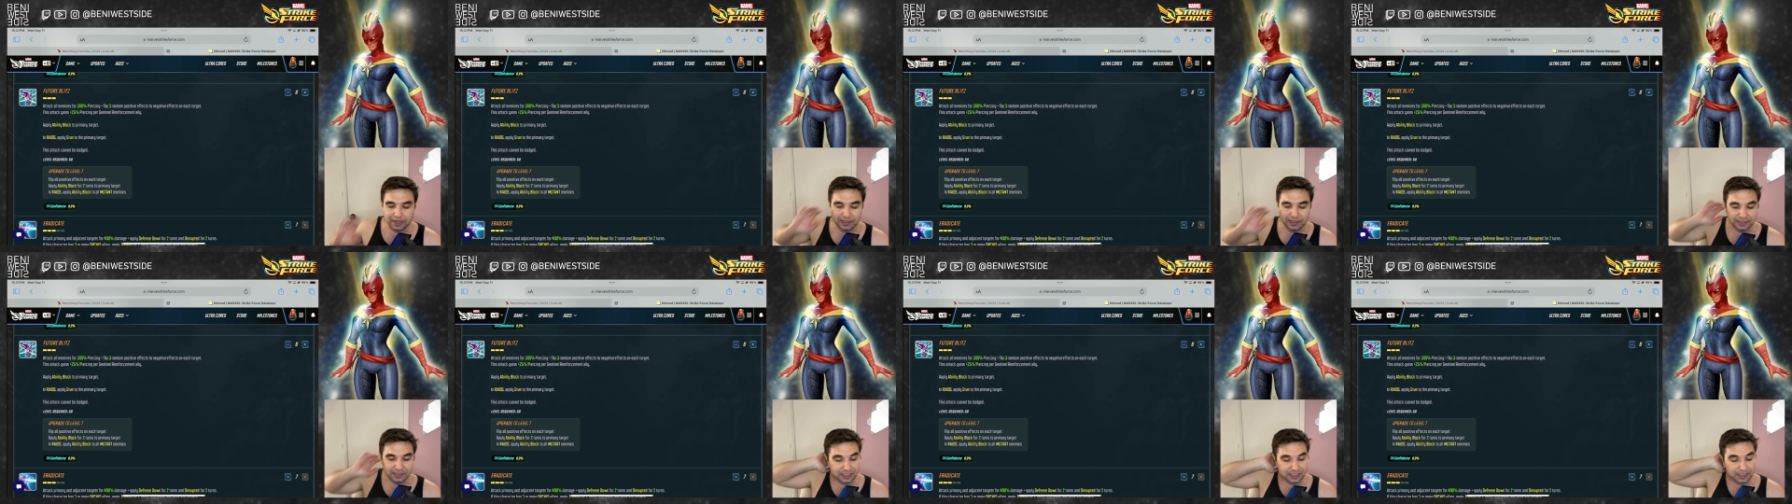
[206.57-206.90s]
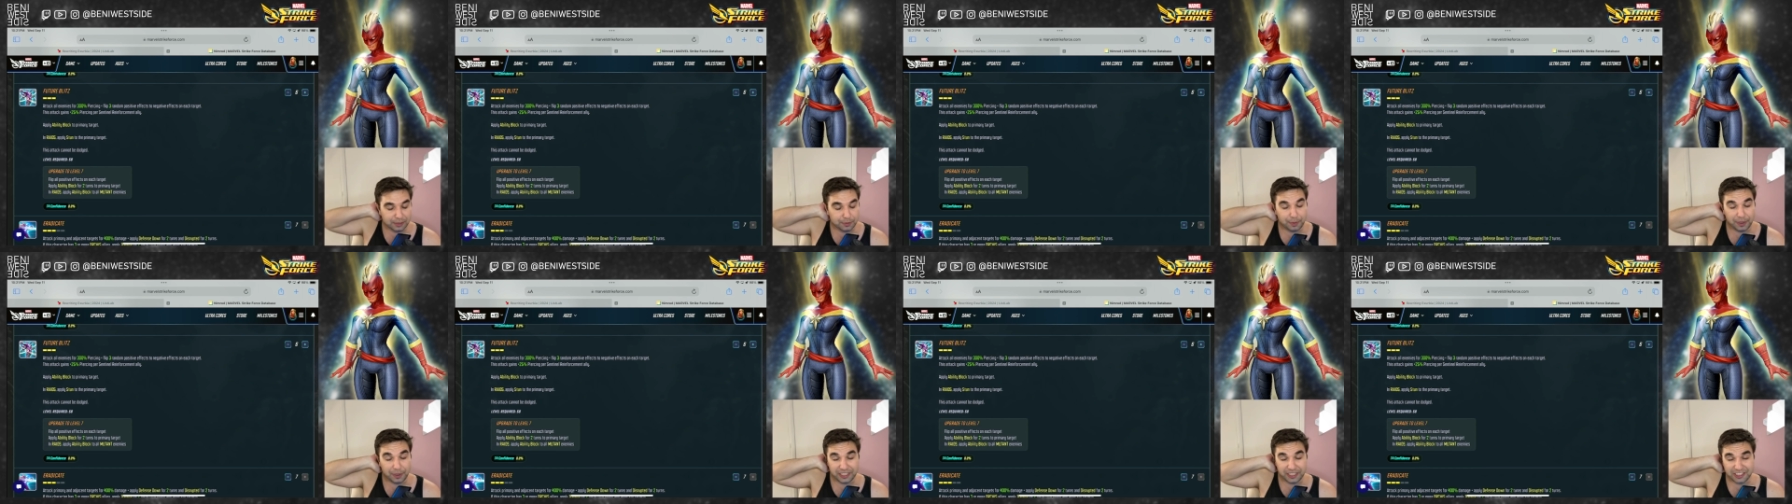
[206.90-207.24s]
His
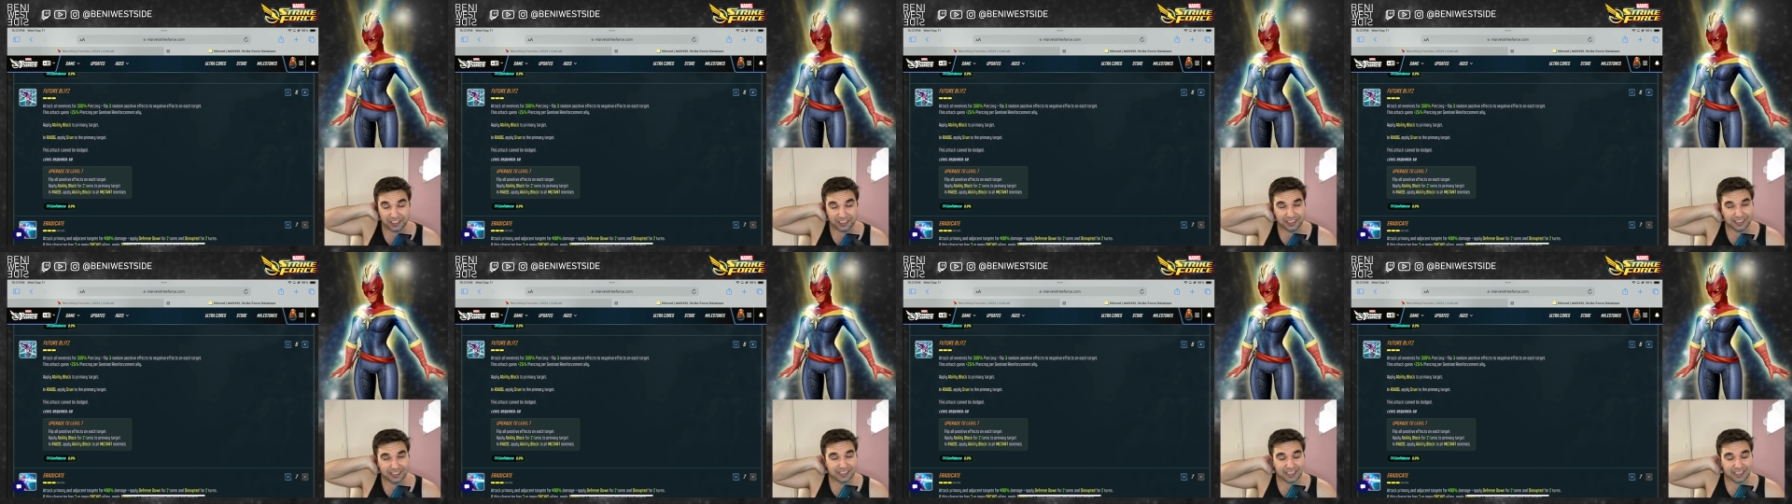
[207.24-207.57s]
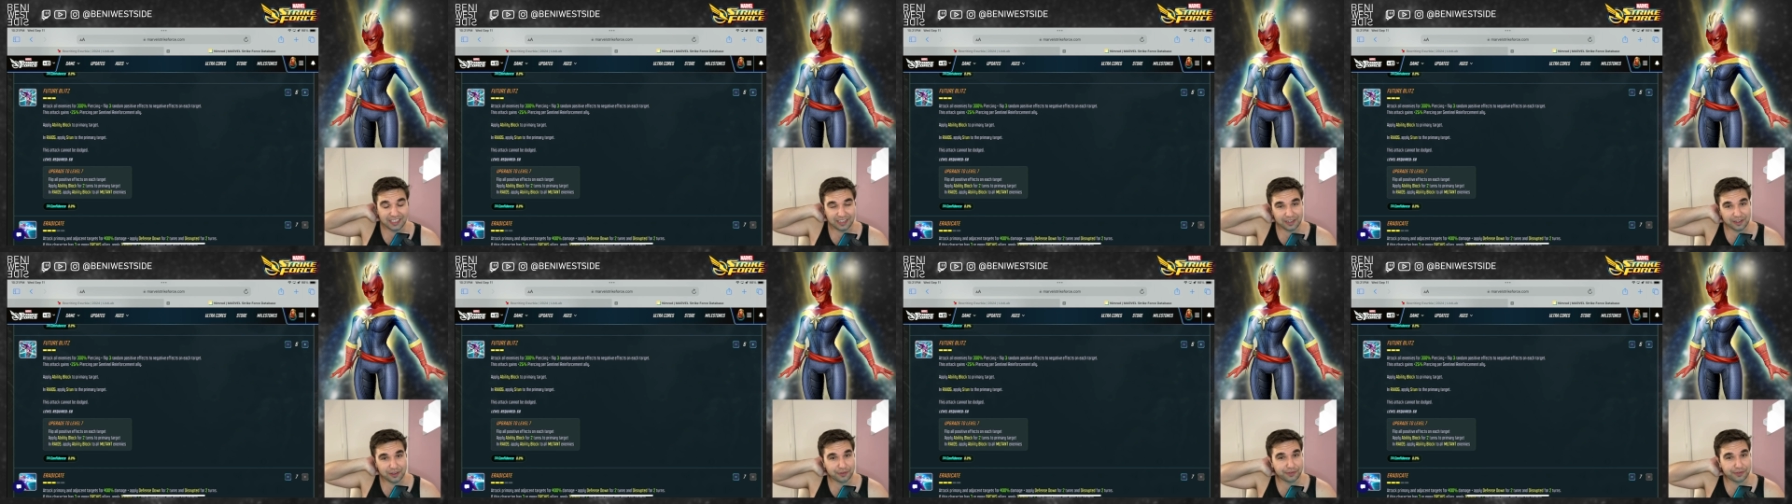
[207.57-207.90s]
special is
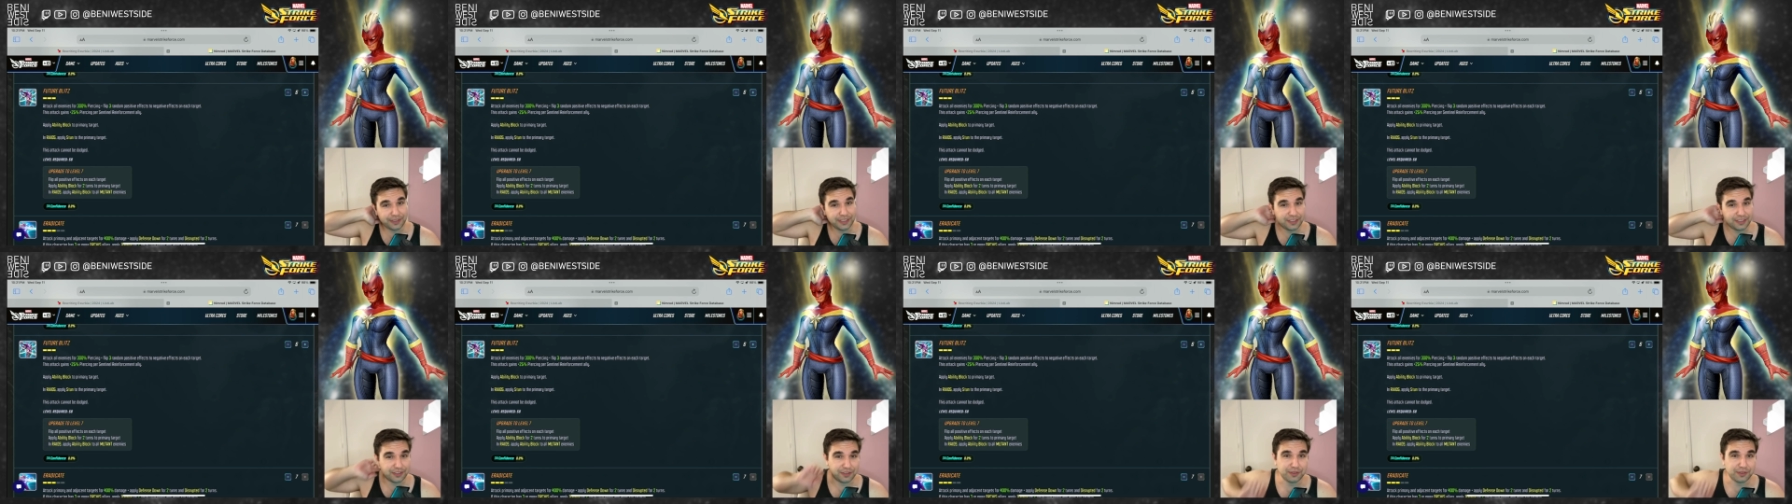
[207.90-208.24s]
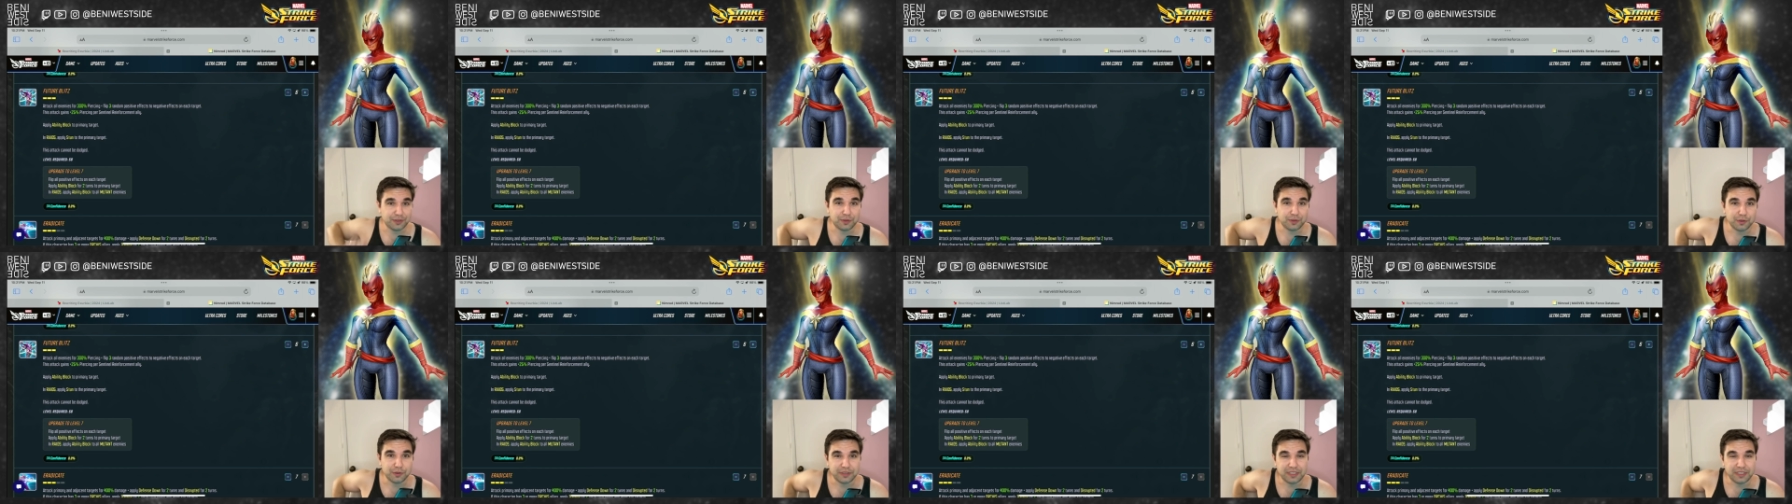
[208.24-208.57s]
on a 3-turn
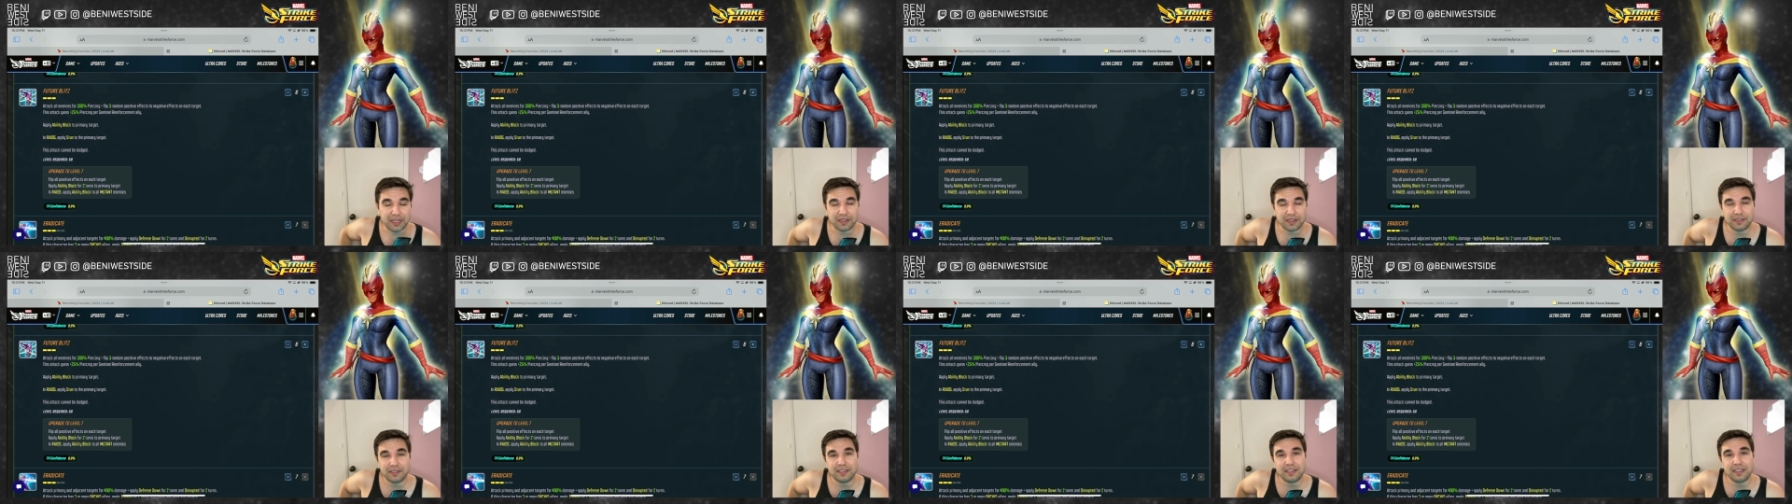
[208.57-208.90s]
cooldown.